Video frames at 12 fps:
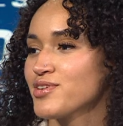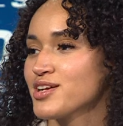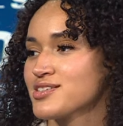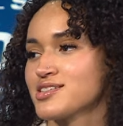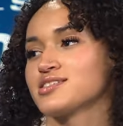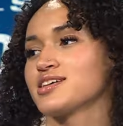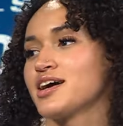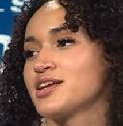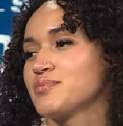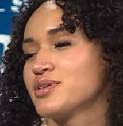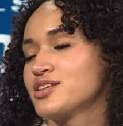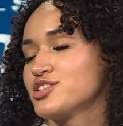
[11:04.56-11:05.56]
of it is
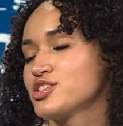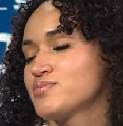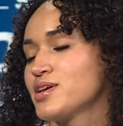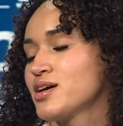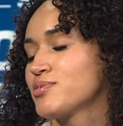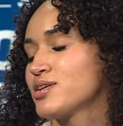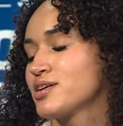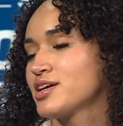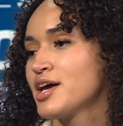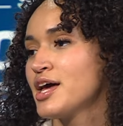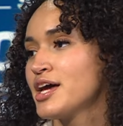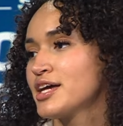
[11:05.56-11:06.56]
exciting, but just being able to
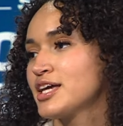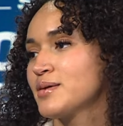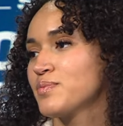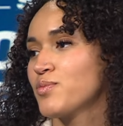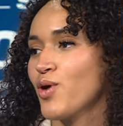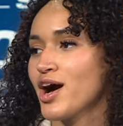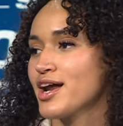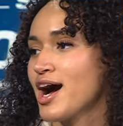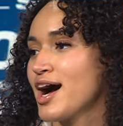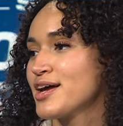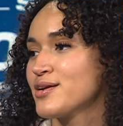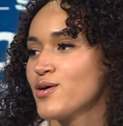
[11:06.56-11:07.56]
keep
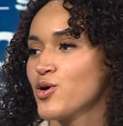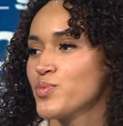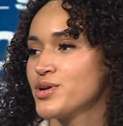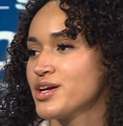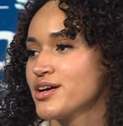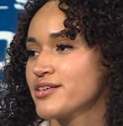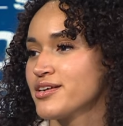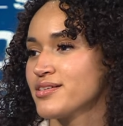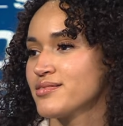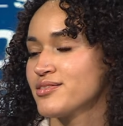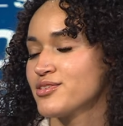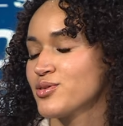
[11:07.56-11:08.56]
wide-eyed, open-eared,
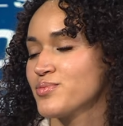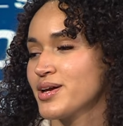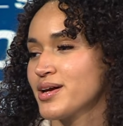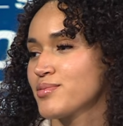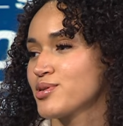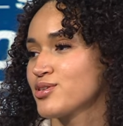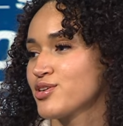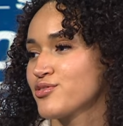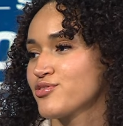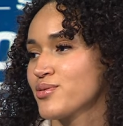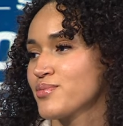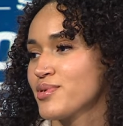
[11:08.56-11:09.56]
and, you know, being able to learn
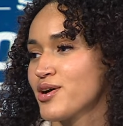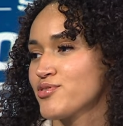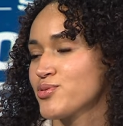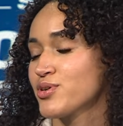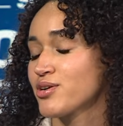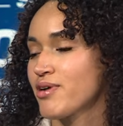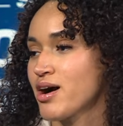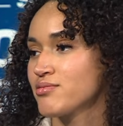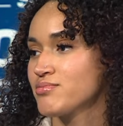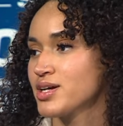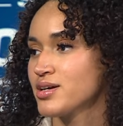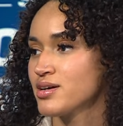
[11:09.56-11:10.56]
from everyone
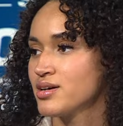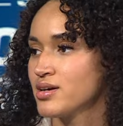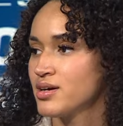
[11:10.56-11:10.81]
around me.